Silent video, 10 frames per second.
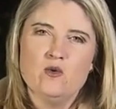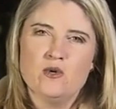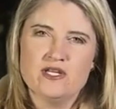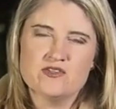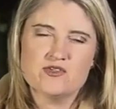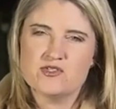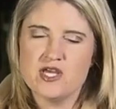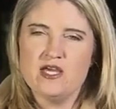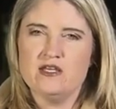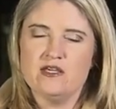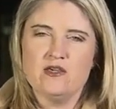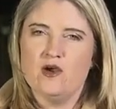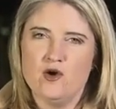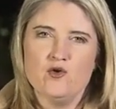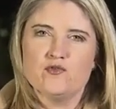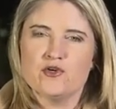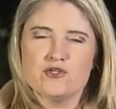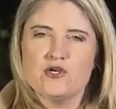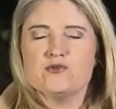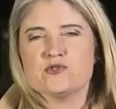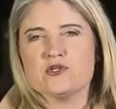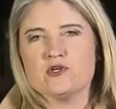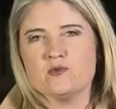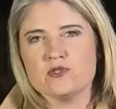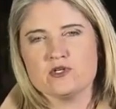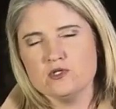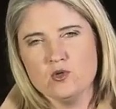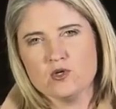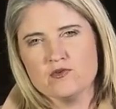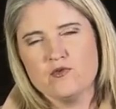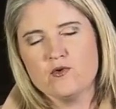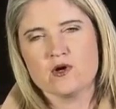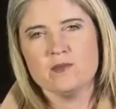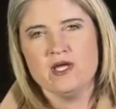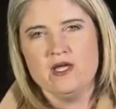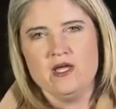when instead he overdosed her with chloroform